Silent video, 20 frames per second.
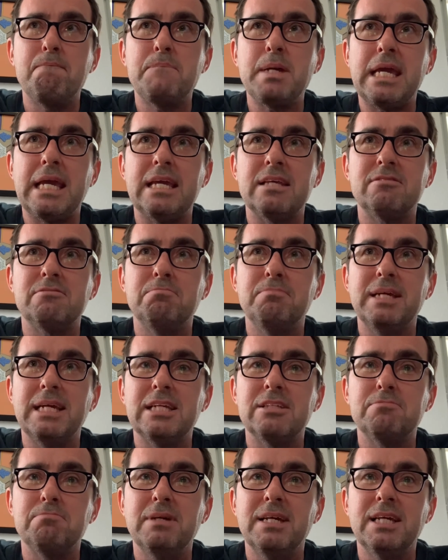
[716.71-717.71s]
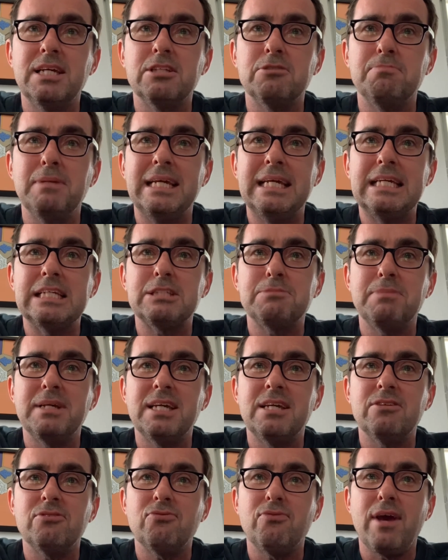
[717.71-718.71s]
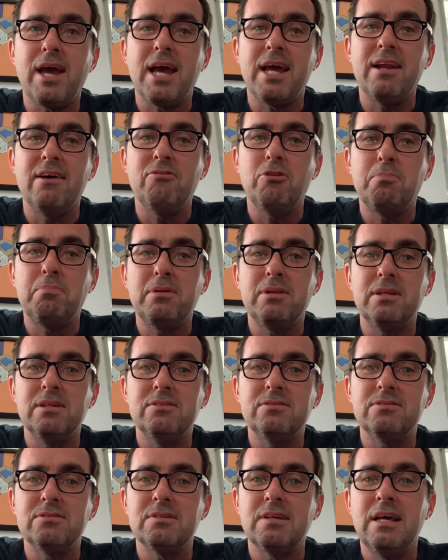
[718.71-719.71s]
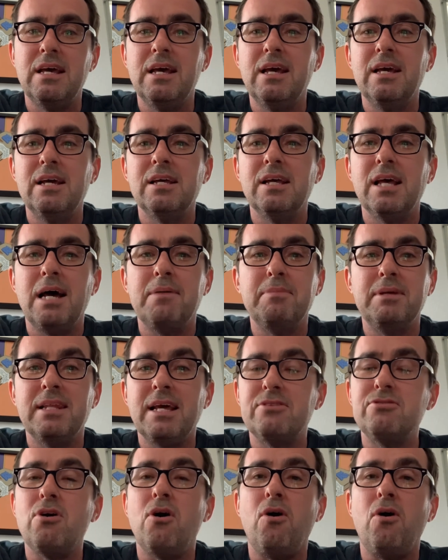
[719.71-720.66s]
biggest fan of the Police. I mean, that's